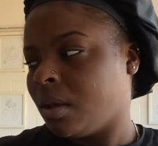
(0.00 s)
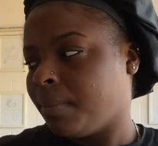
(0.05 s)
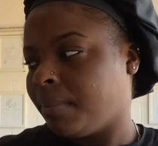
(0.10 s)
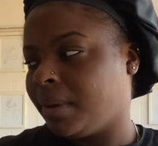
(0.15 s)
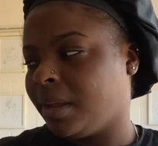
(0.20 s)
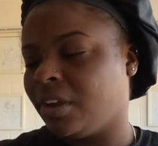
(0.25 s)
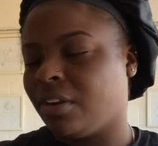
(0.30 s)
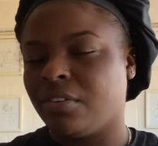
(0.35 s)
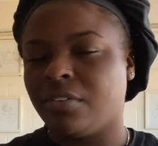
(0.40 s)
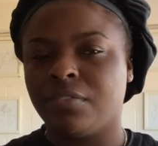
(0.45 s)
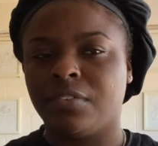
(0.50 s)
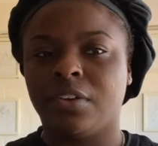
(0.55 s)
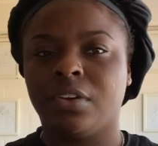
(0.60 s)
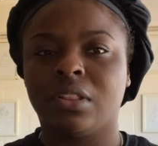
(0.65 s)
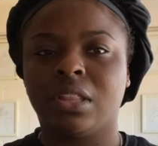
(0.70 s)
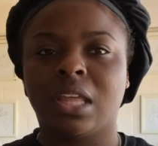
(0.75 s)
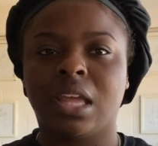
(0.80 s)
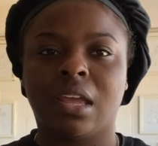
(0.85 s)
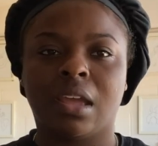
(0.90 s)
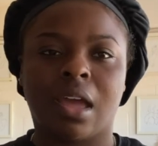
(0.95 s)
peer review
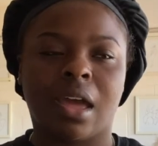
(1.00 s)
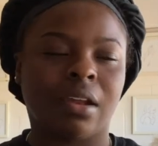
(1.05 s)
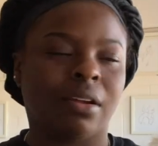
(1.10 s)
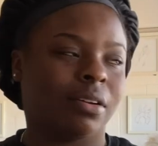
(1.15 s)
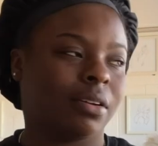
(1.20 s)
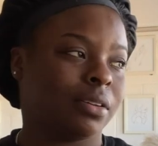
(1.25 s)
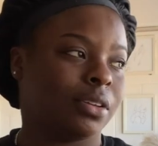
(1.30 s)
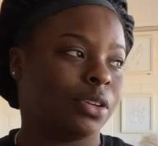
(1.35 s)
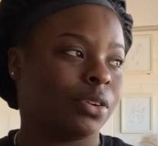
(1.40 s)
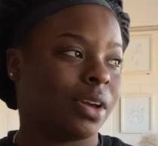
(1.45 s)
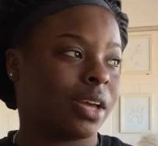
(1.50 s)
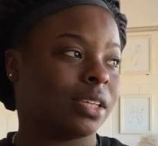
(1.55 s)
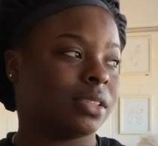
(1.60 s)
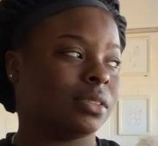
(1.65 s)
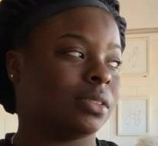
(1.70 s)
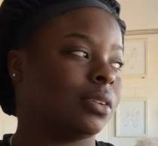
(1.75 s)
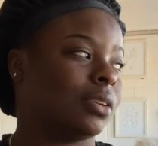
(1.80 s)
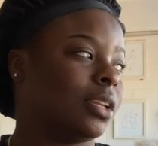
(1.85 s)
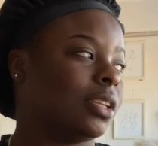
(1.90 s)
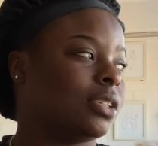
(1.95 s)
thing. I don't know. You guys
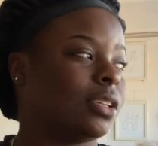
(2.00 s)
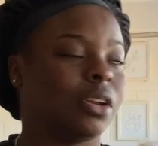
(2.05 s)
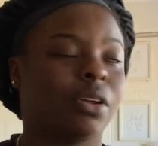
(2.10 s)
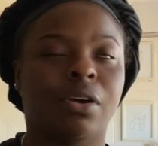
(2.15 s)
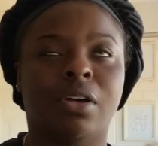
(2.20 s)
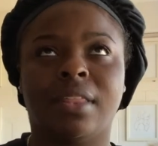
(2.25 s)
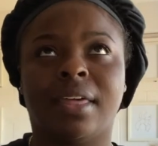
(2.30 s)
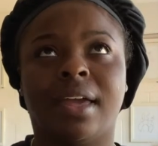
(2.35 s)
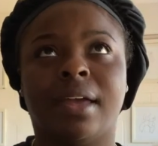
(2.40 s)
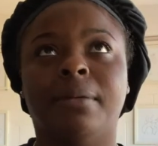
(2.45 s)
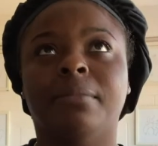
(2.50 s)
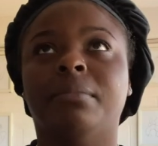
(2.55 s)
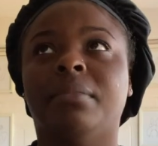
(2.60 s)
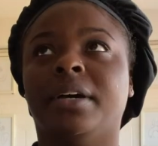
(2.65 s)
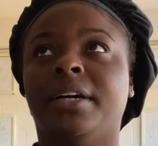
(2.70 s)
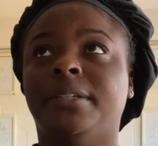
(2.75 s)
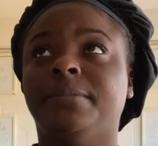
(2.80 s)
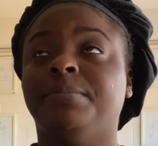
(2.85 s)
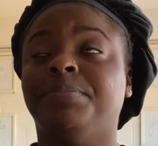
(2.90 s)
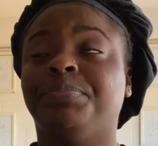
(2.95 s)
don't need to know that. But